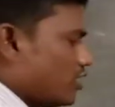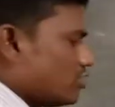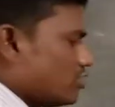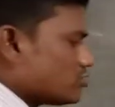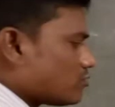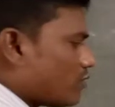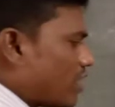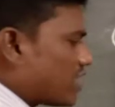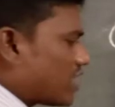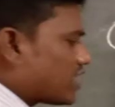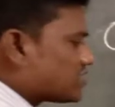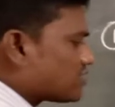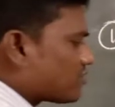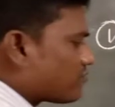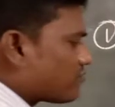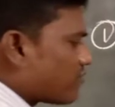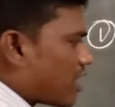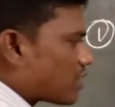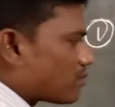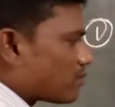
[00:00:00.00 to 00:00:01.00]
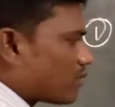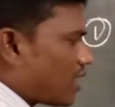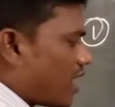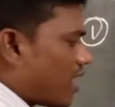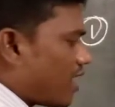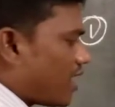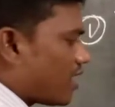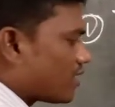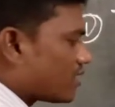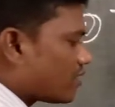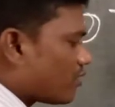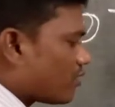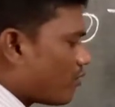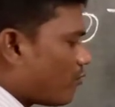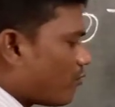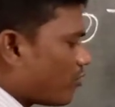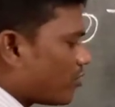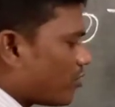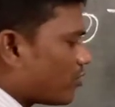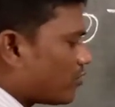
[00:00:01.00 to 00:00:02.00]
So what is the formula?
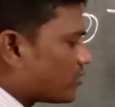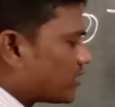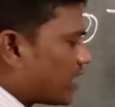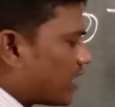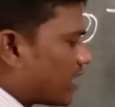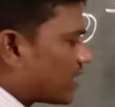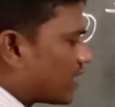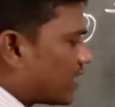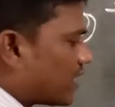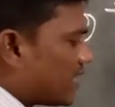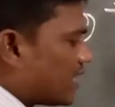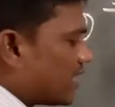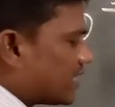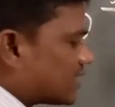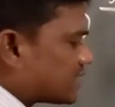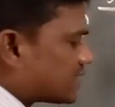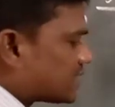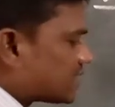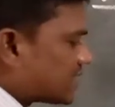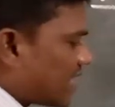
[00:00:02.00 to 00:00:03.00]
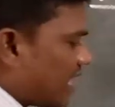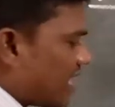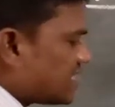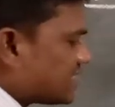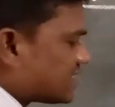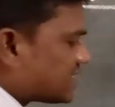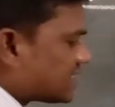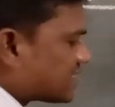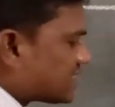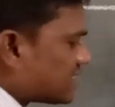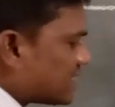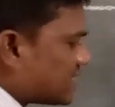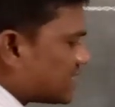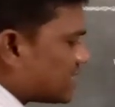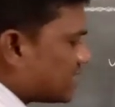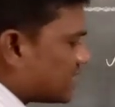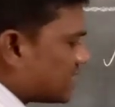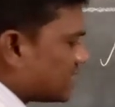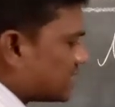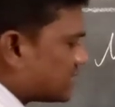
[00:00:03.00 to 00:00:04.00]
We know that sin
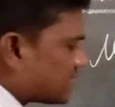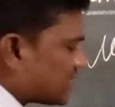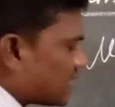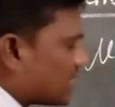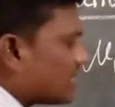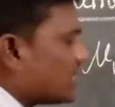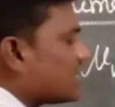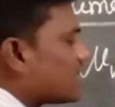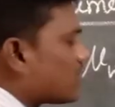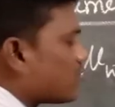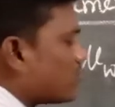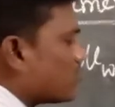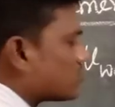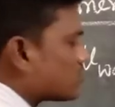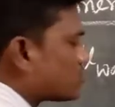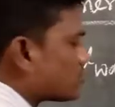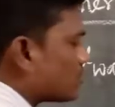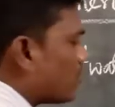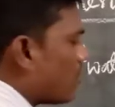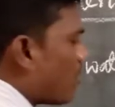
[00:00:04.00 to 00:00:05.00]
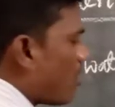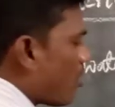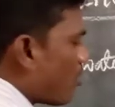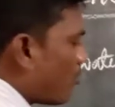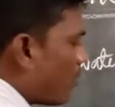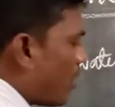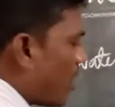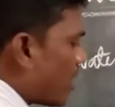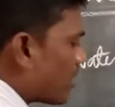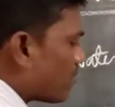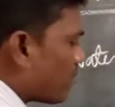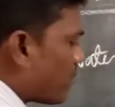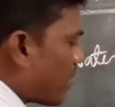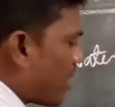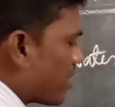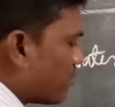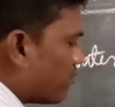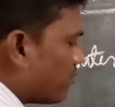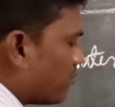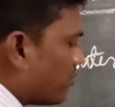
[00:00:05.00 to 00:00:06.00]
C is equals to 1
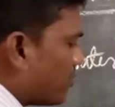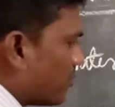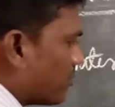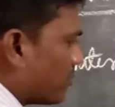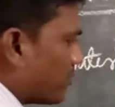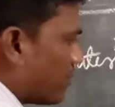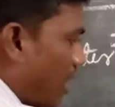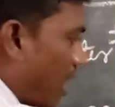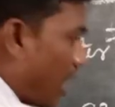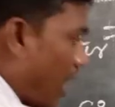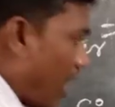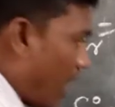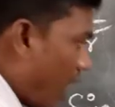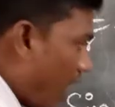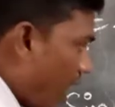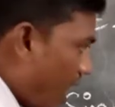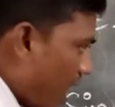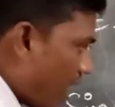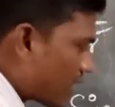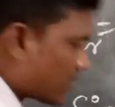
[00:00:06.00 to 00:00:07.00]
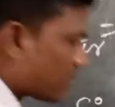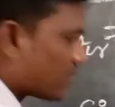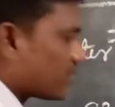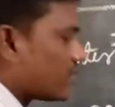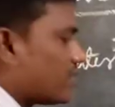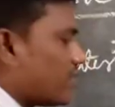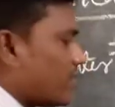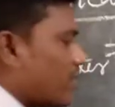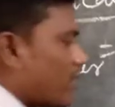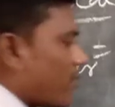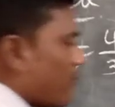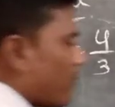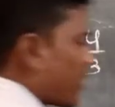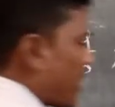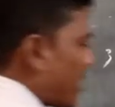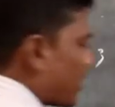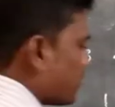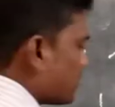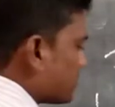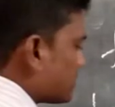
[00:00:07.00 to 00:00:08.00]
by mu, or we
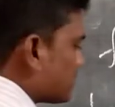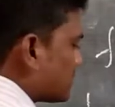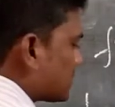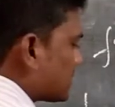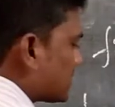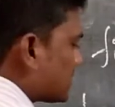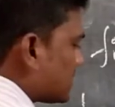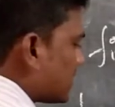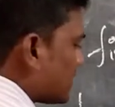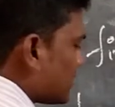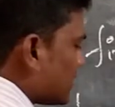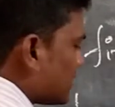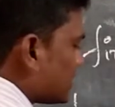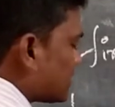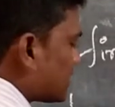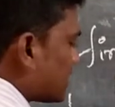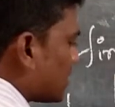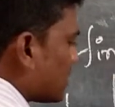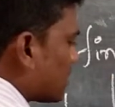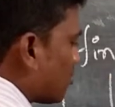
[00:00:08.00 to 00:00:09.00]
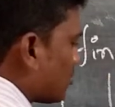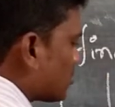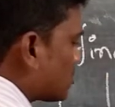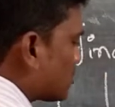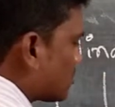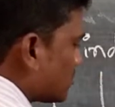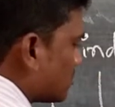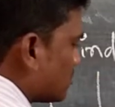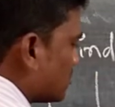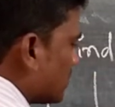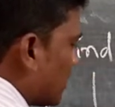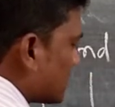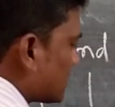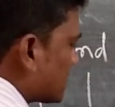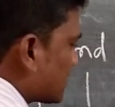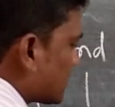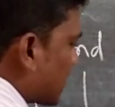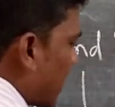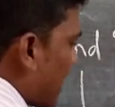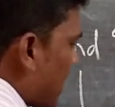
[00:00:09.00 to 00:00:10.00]
can use C is equals to
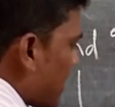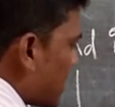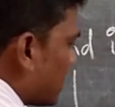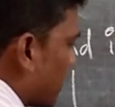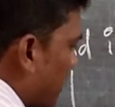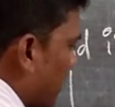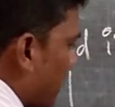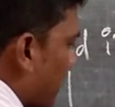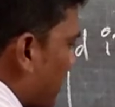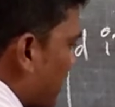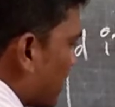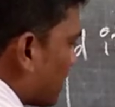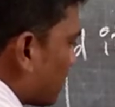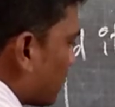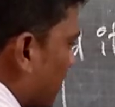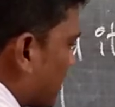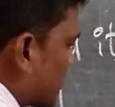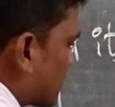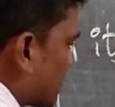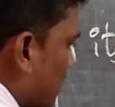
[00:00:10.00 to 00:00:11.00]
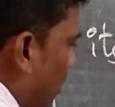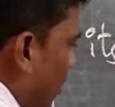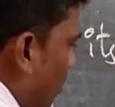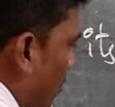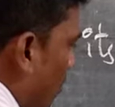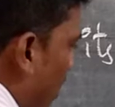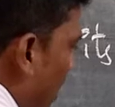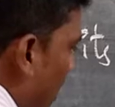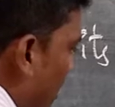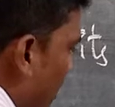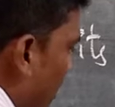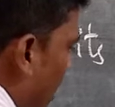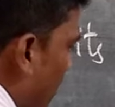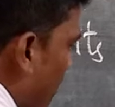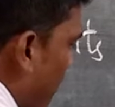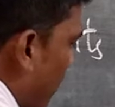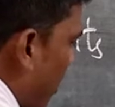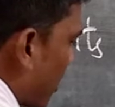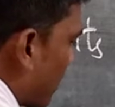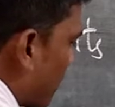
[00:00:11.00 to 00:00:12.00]
sin inverse 1
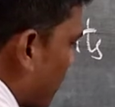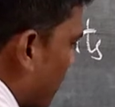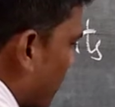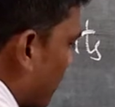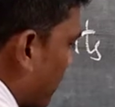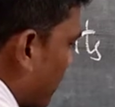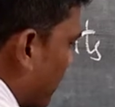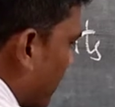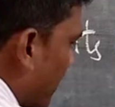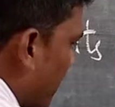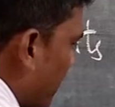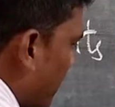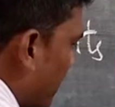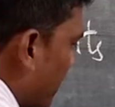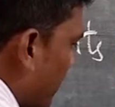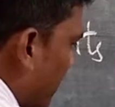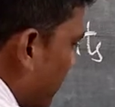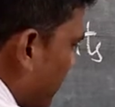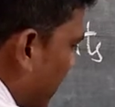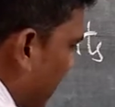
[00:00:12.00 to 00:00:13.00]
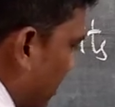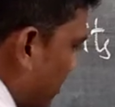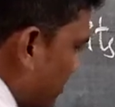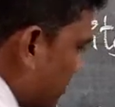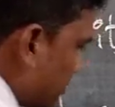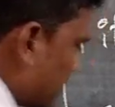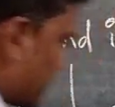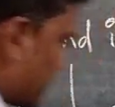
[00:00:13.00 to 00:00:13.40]
upon mu. Anyone you can use,